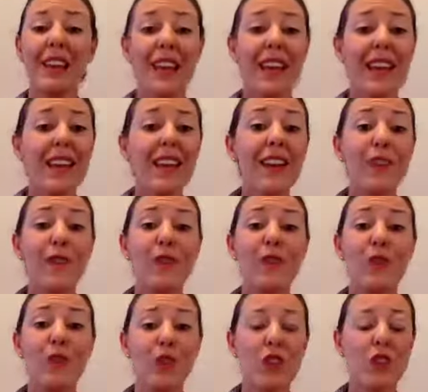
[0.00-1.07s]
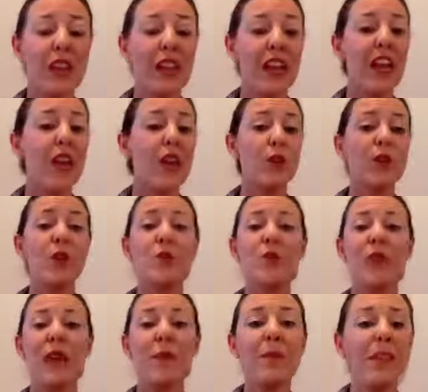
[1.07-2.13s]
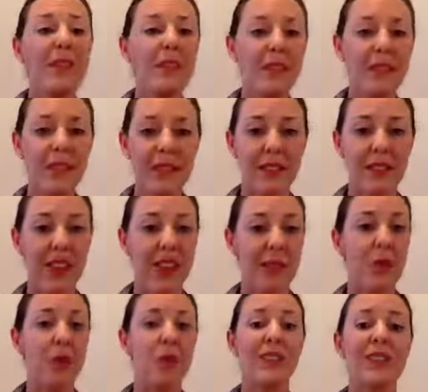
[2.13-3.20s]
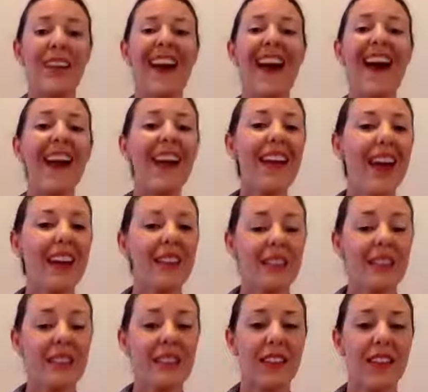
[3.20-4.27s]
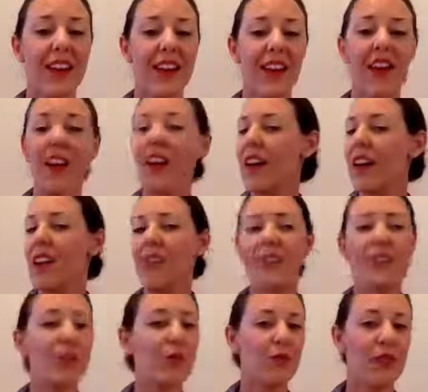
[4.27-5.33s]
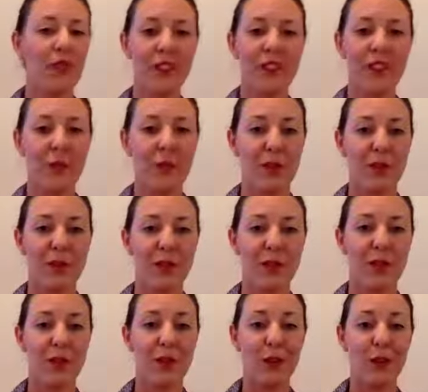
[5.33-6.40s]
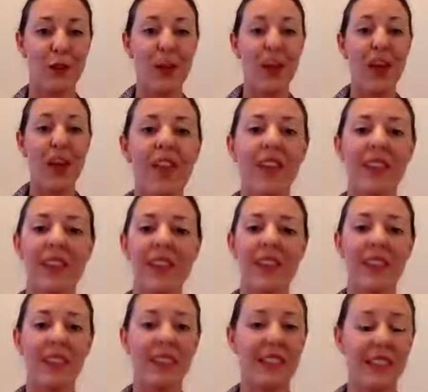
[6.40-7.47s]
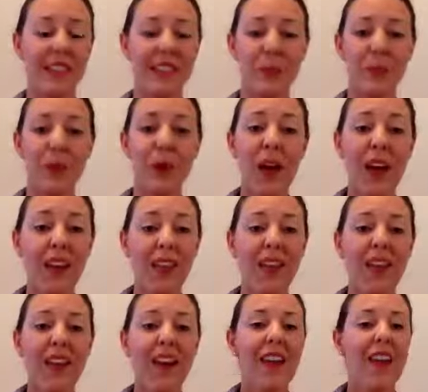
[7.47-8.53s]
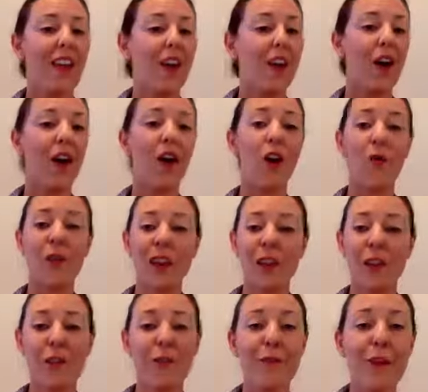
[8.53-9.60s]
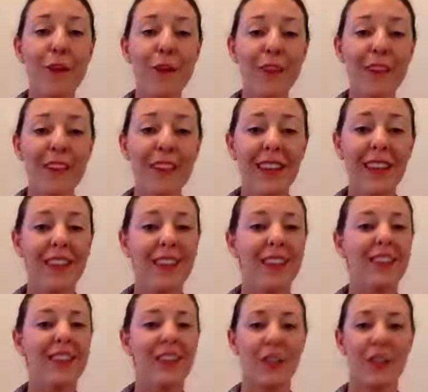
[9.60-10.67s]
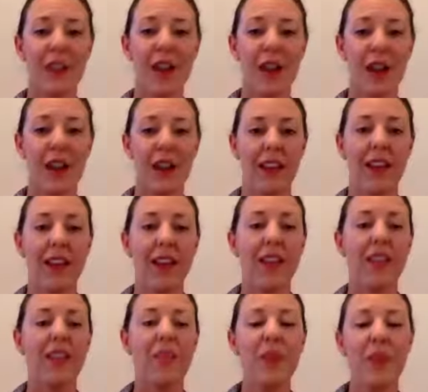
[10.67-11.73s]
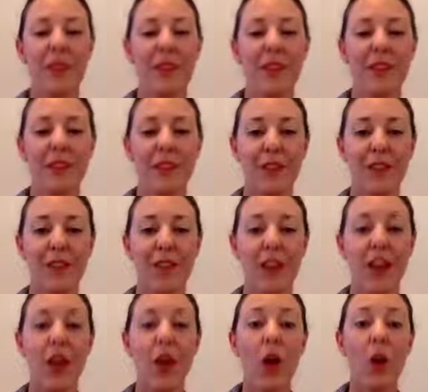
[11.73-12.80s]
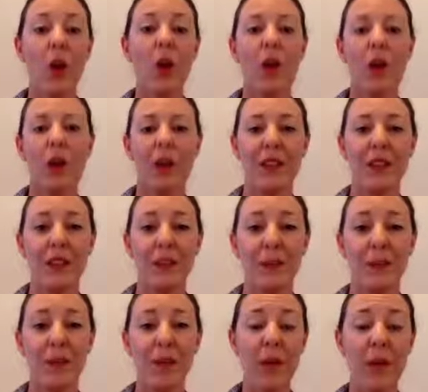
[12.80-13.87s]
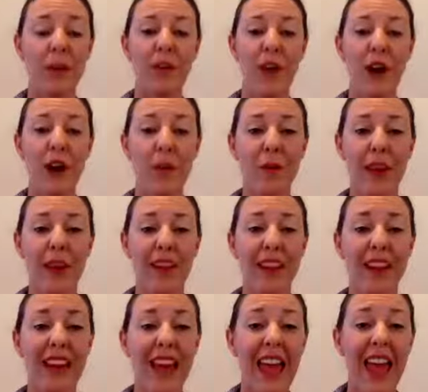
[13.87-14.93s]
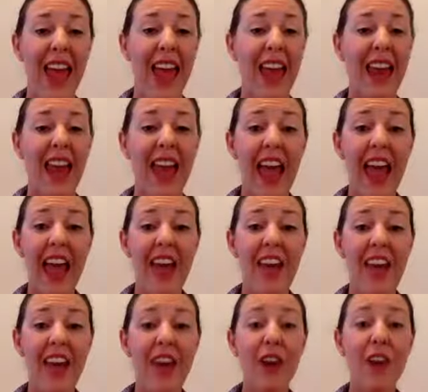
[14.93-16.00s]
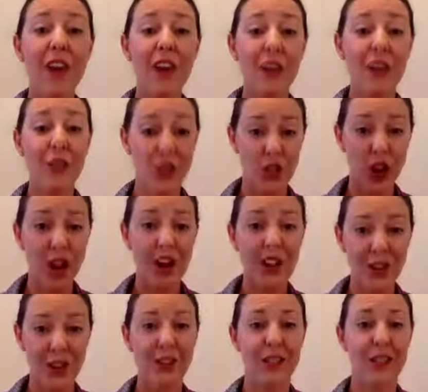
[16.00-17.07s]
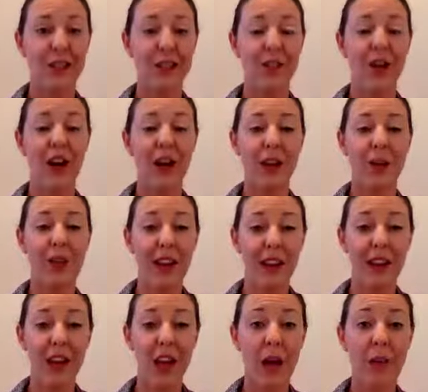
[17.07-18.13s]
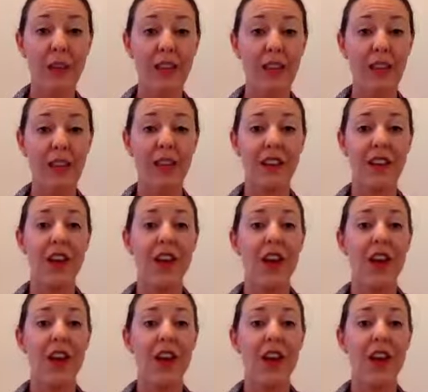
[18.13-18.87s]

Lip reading: getting enough nutrition, whose baby is the same, who has had access to care, they don't run to the emergency room. They take a deep breath. They call me on the phone and they say, Dr. Connolly, the baby has a fever. What do I do? And we talk about it. And the healthcare dollars, if you're talking about the economics of it,